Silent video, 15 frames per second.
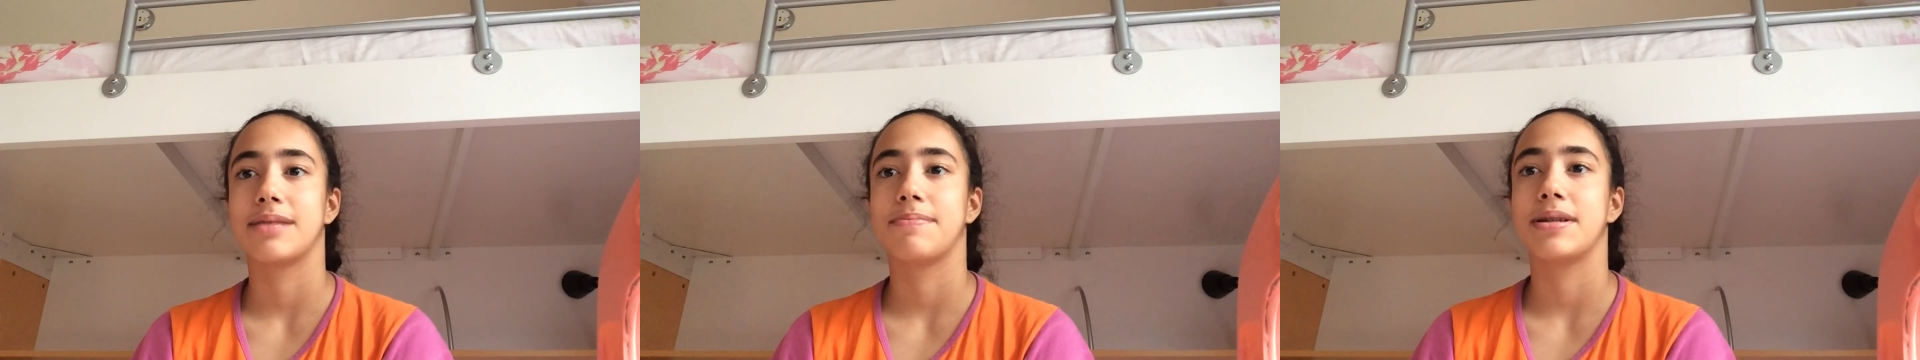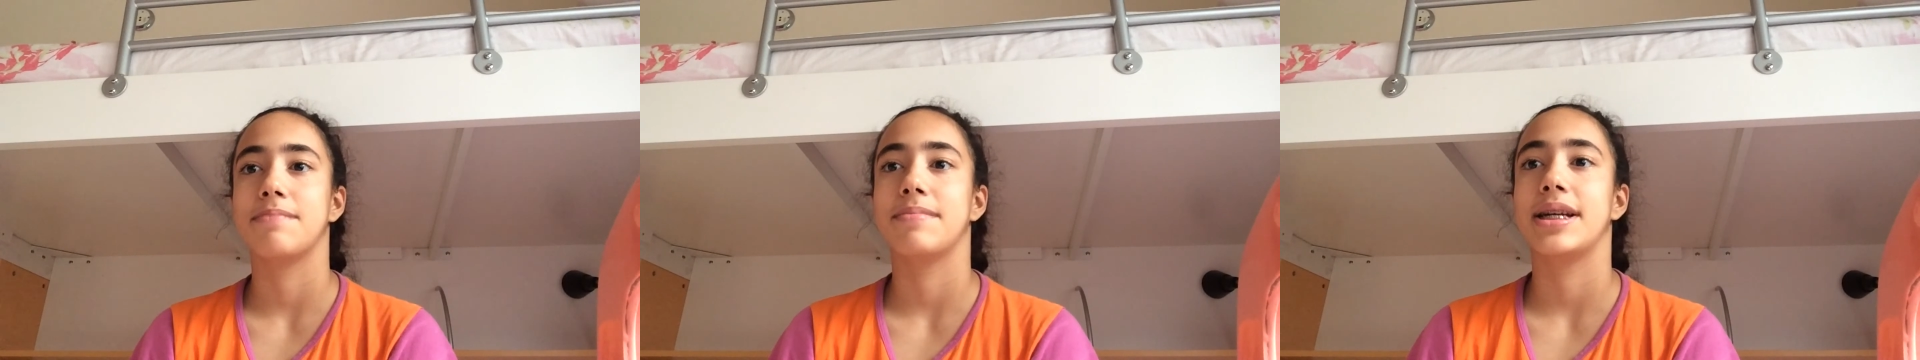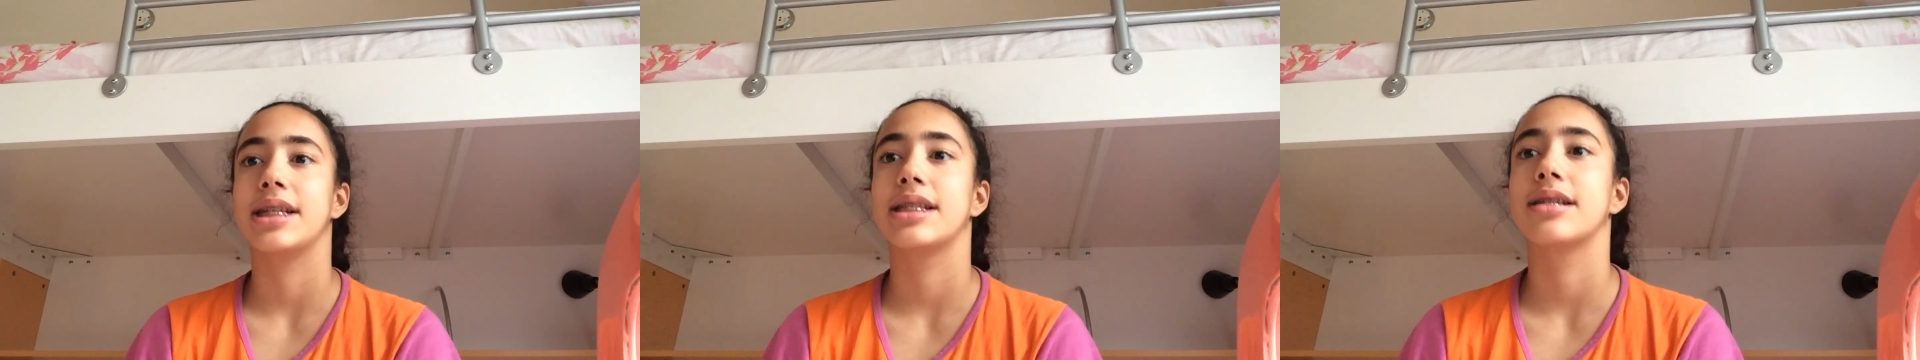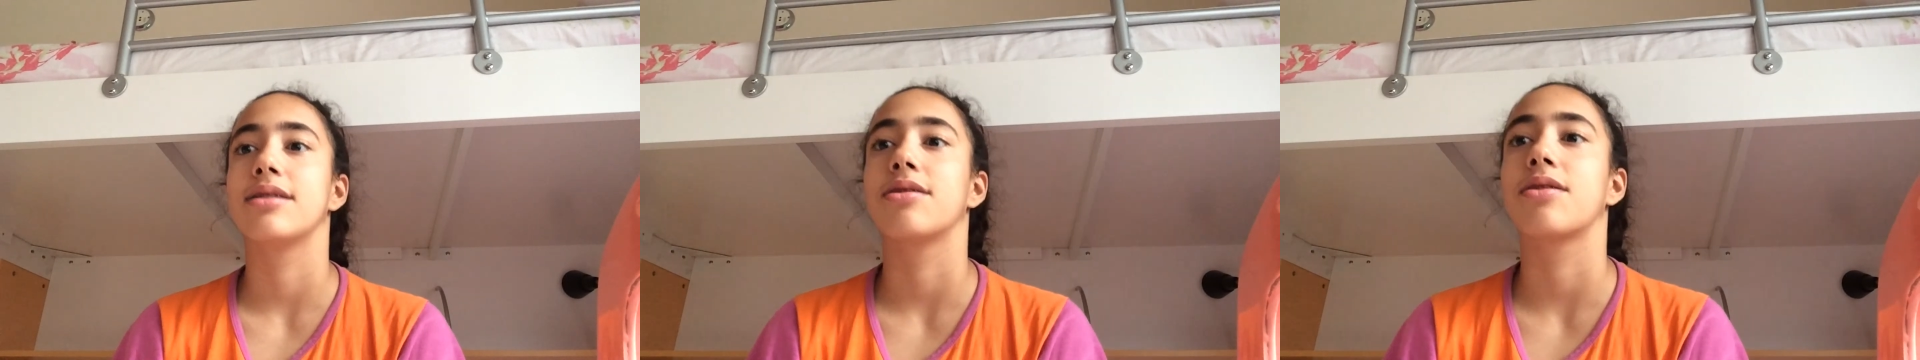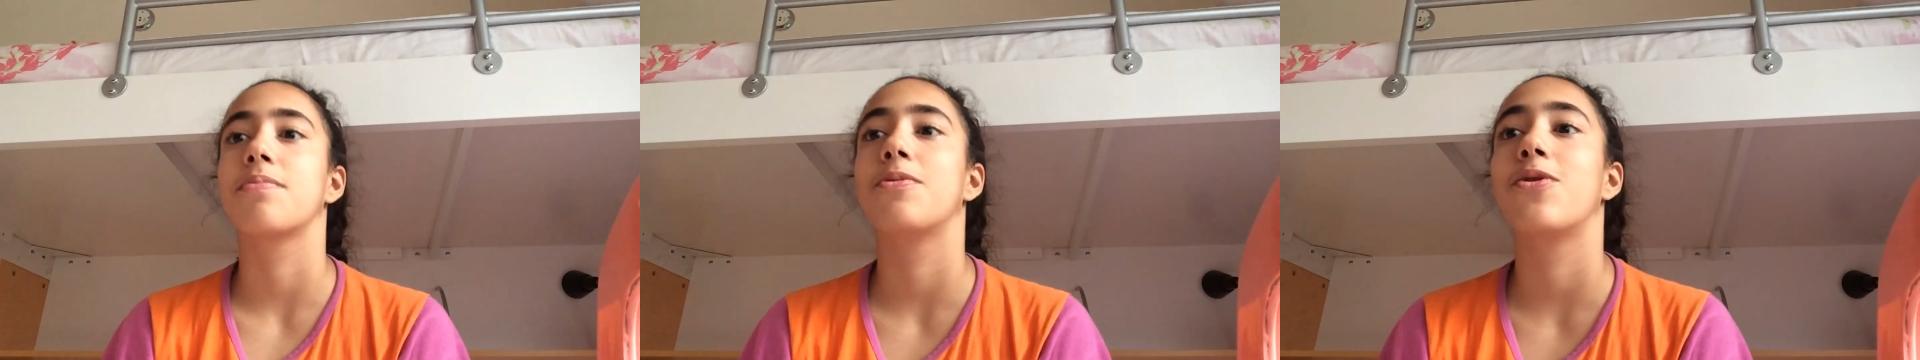been made to
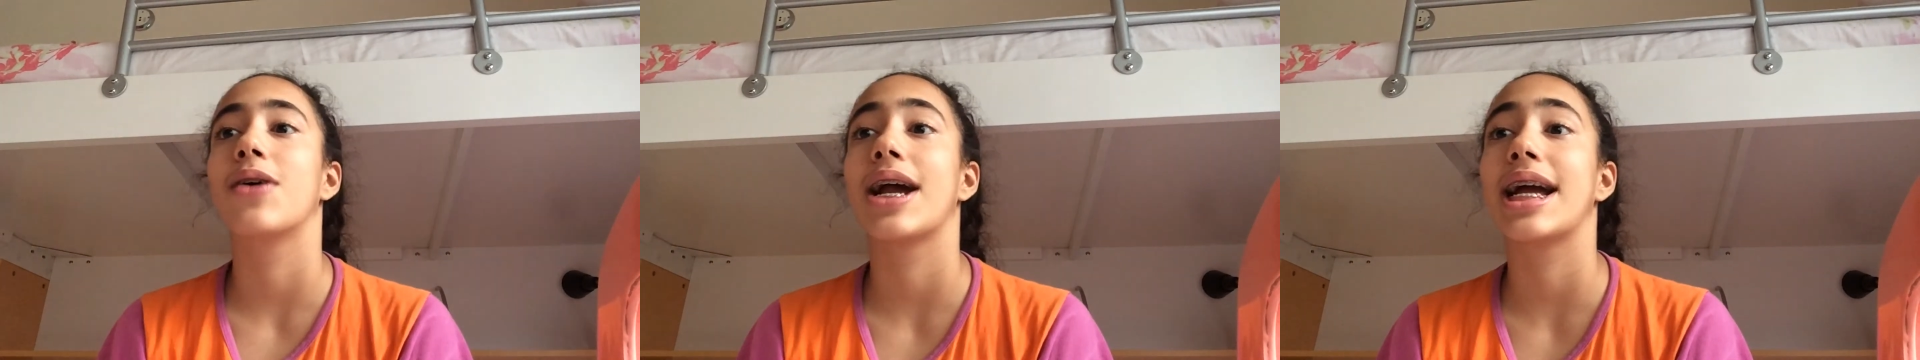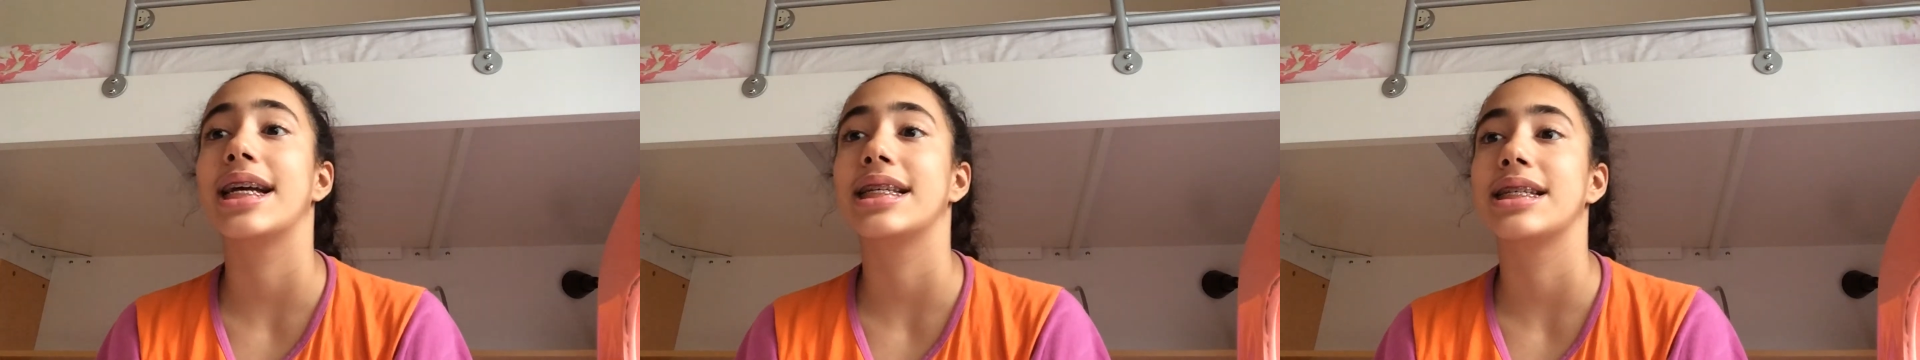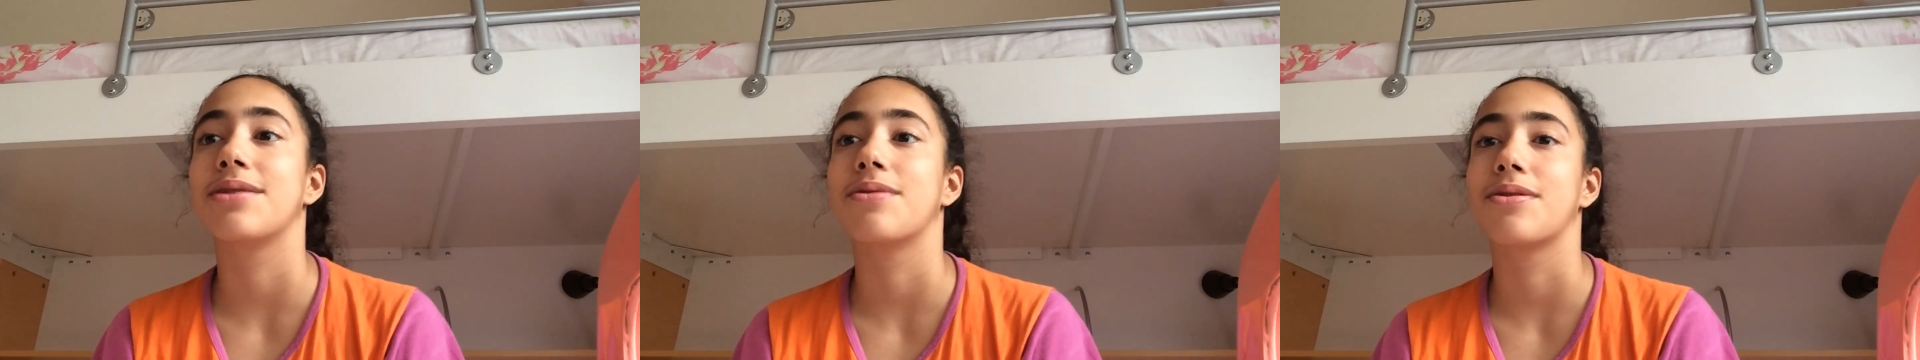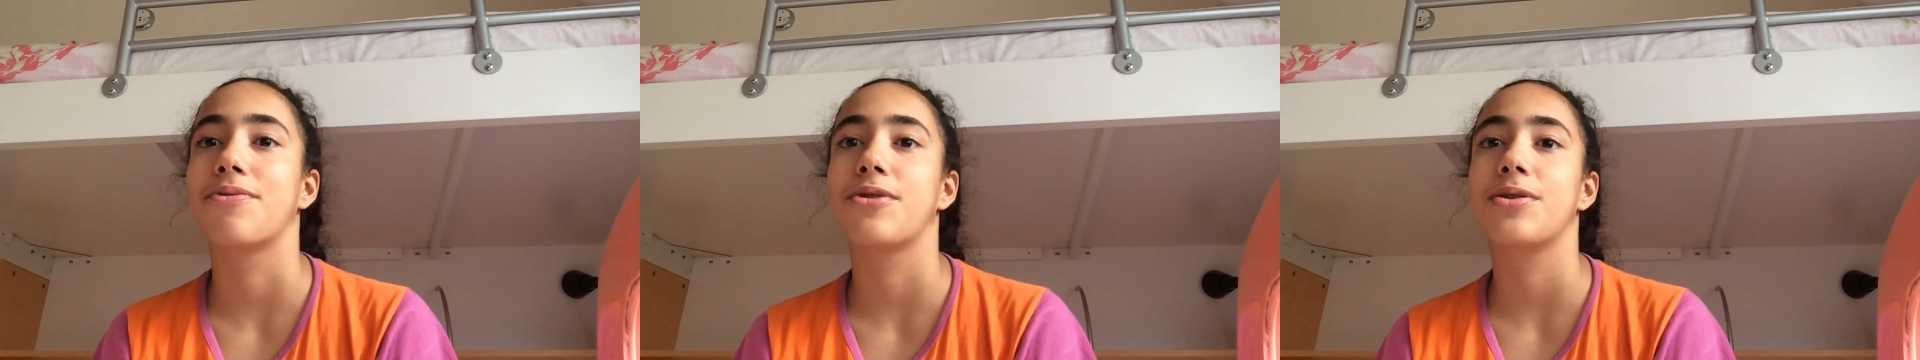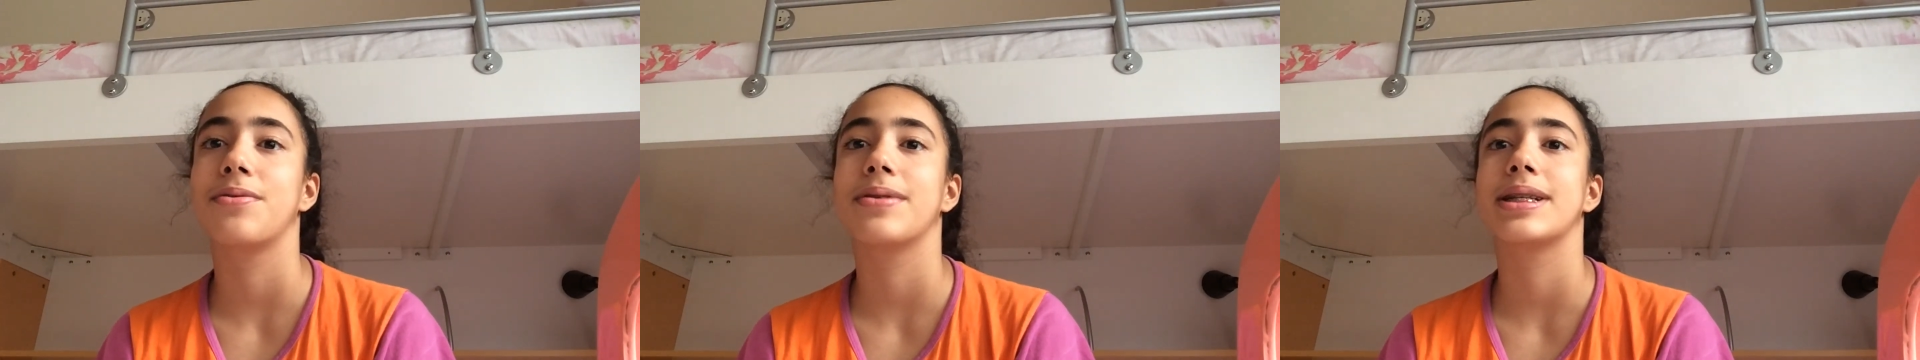look more hazy with
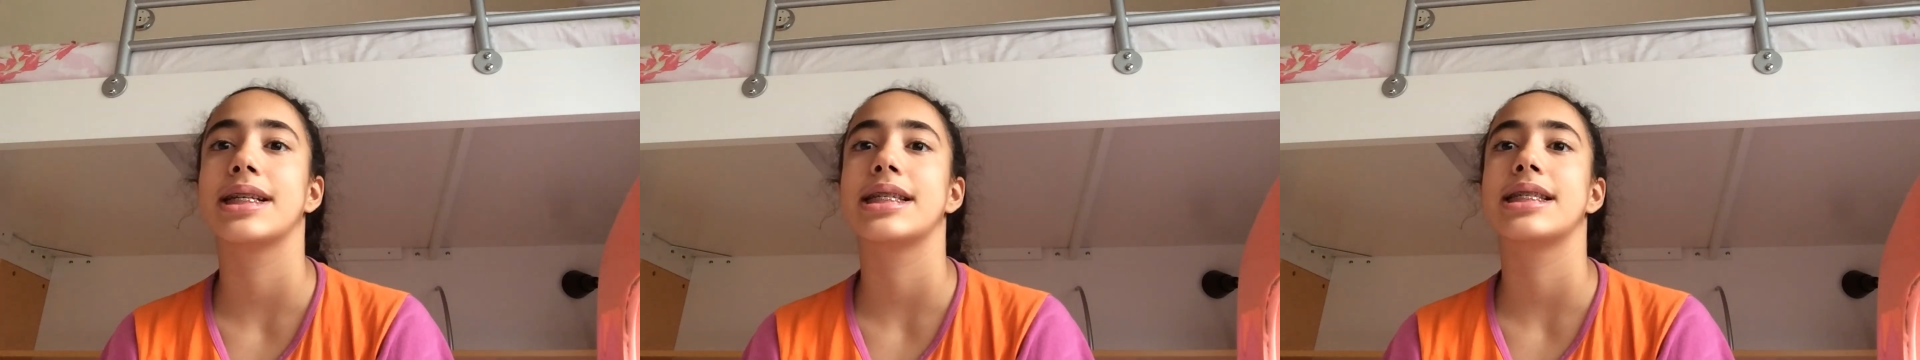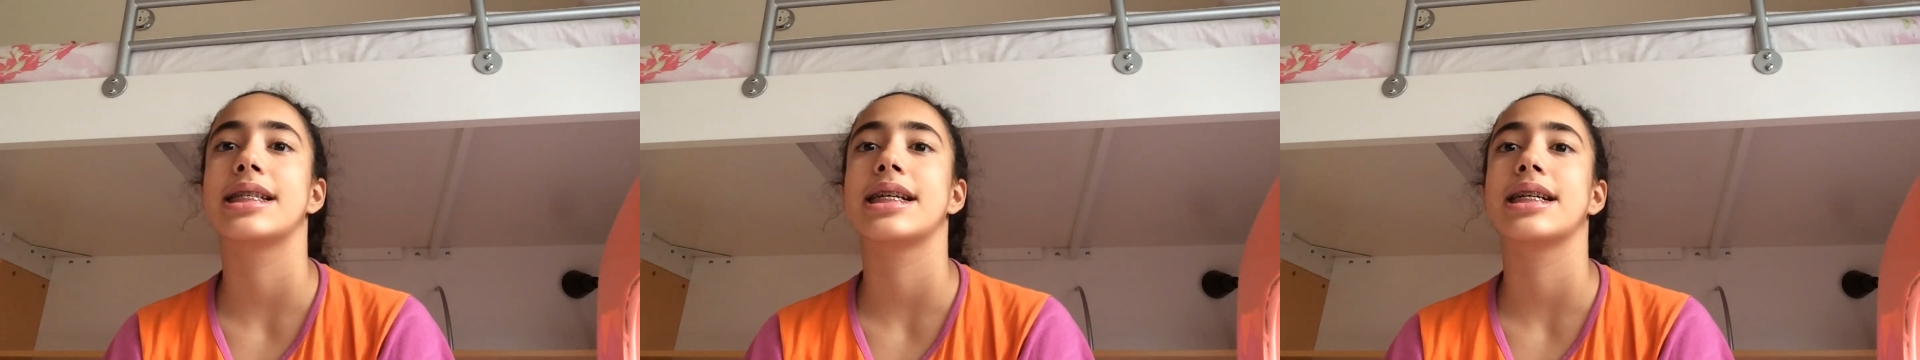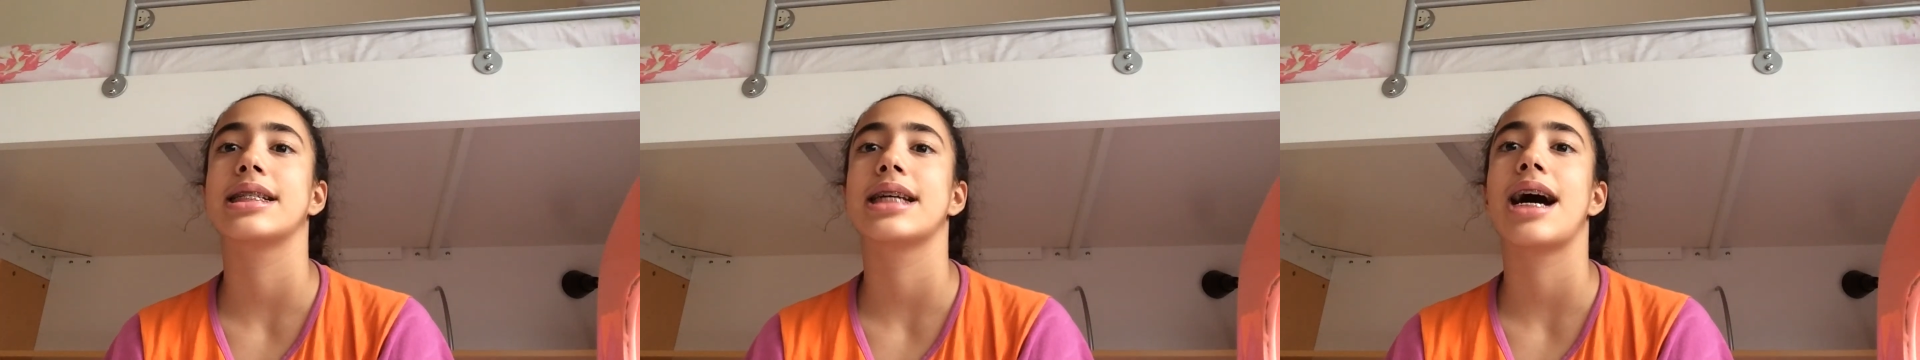fewer distinct